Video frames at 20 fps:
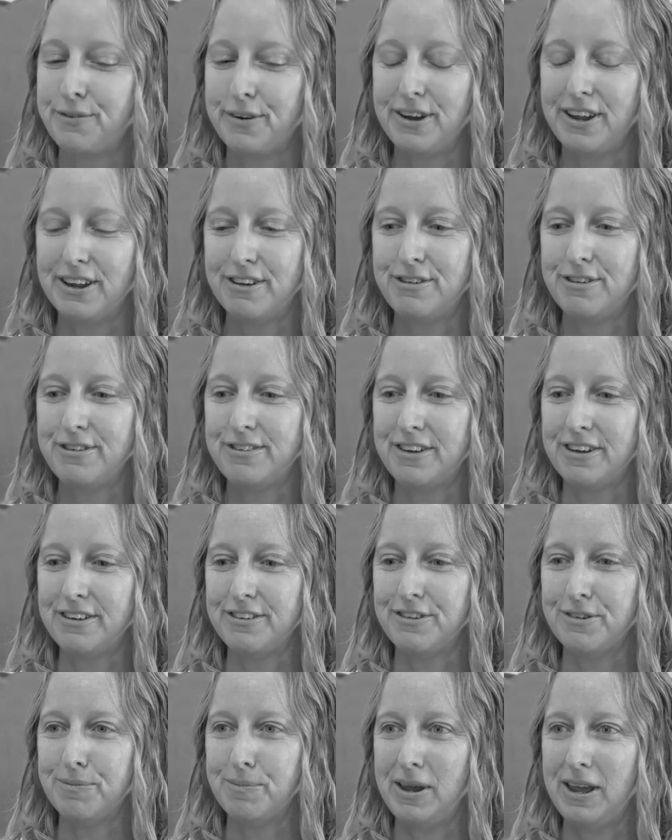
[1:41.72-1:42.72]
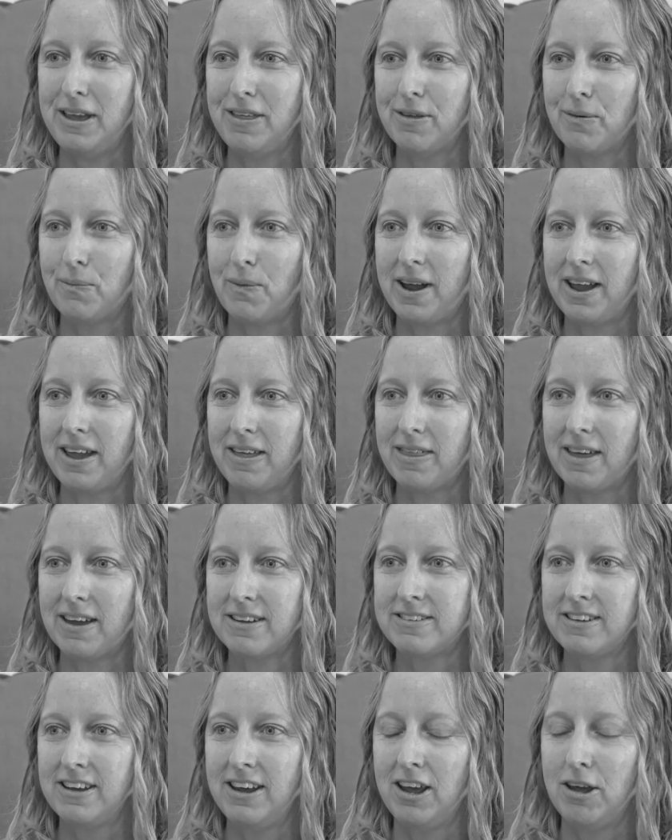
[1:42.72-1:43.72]
very interesting to me the way
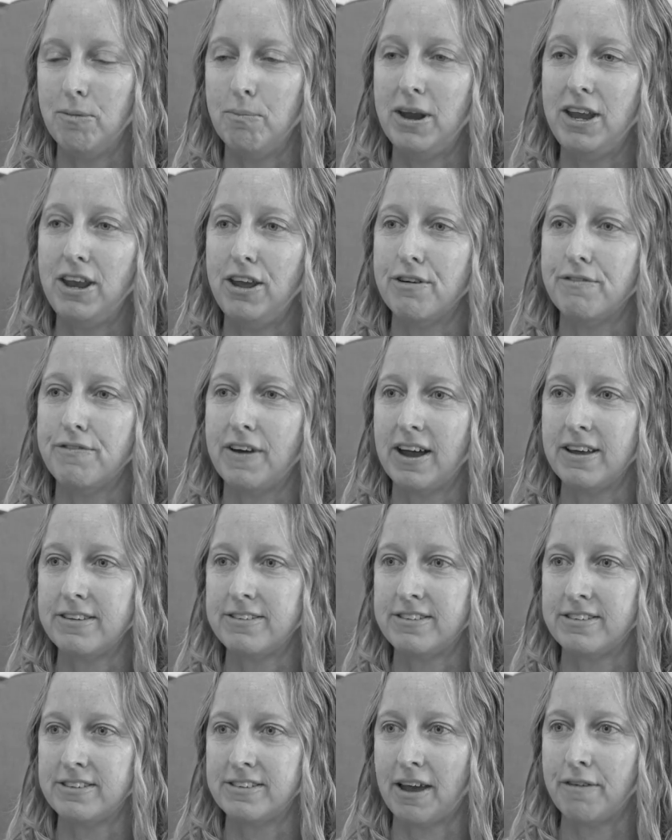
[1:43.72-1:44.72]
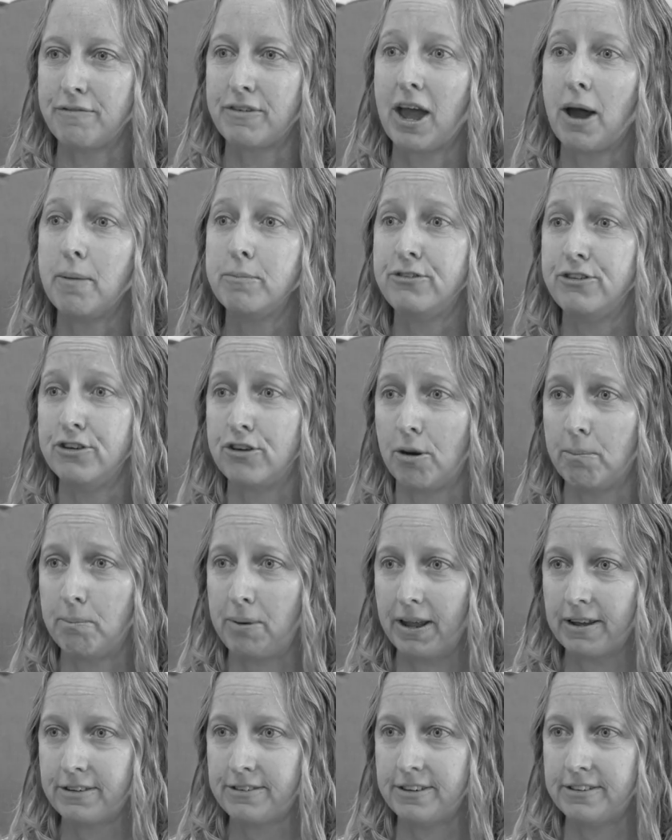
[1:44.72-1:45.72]
that many of us have come to
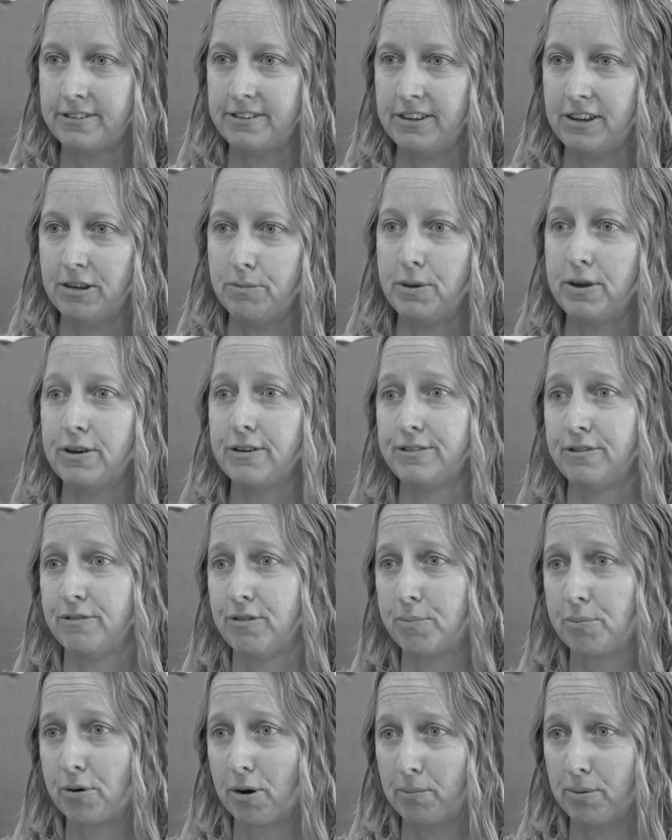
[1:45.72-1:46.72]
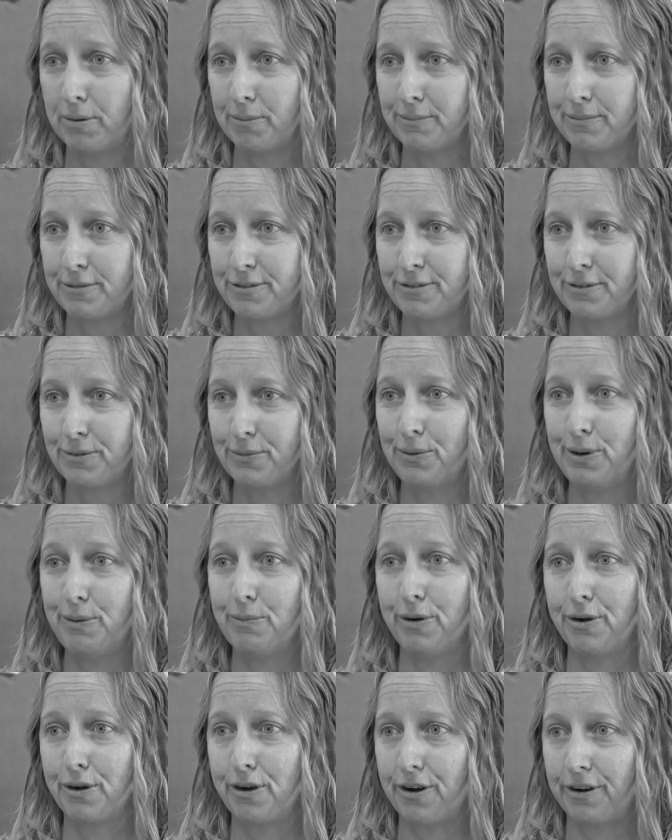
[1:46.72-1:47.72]
complexity because of the problems we
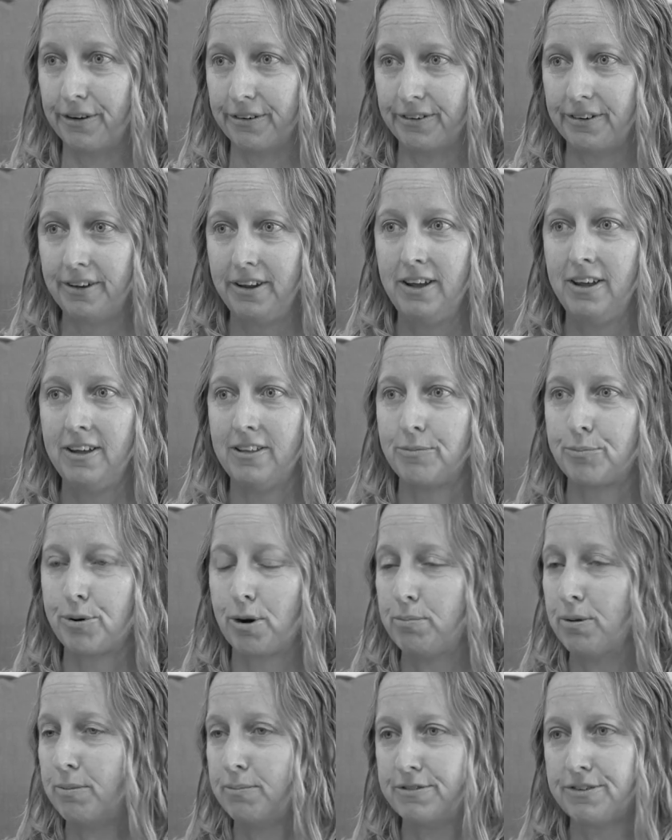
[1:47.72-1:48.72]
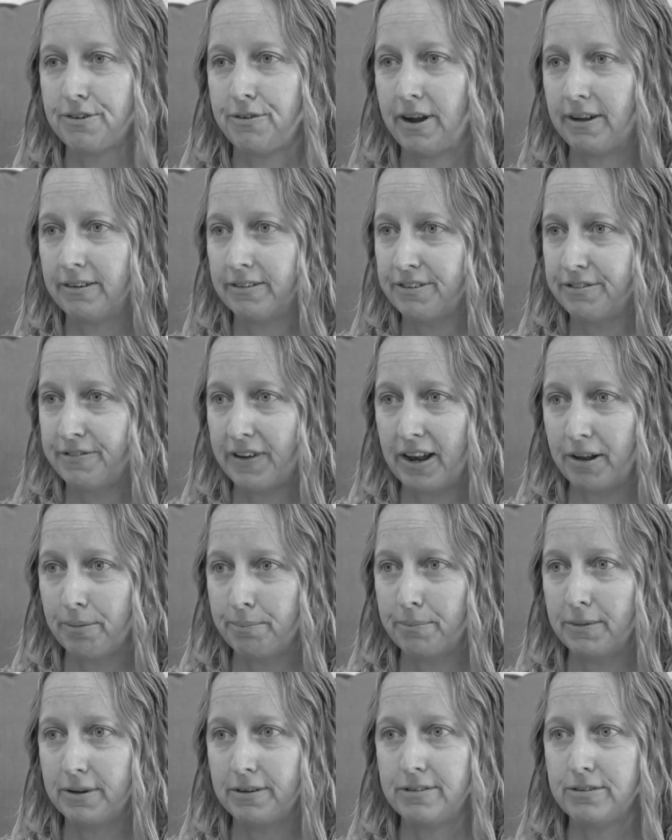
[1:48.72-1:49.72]
work on, problems around
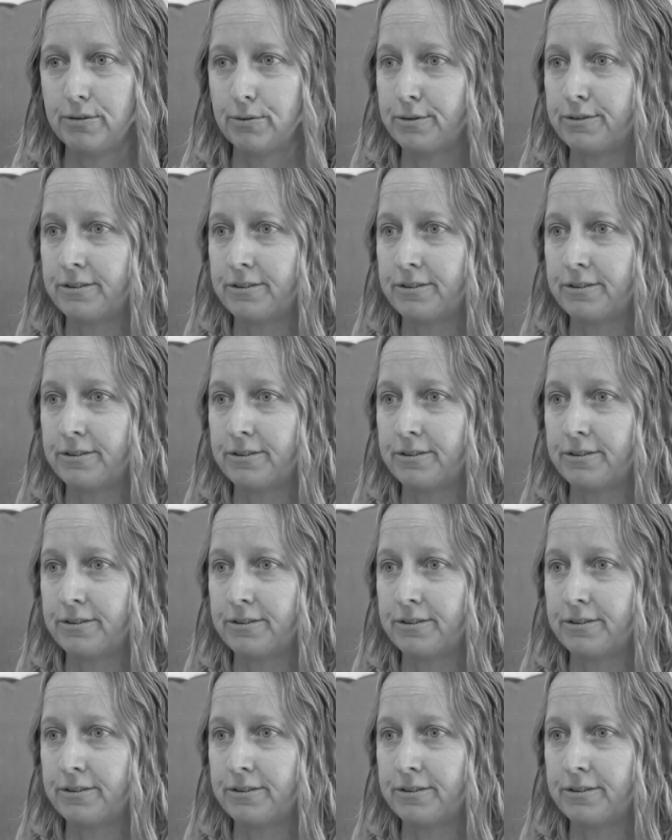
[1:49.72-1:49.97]
development or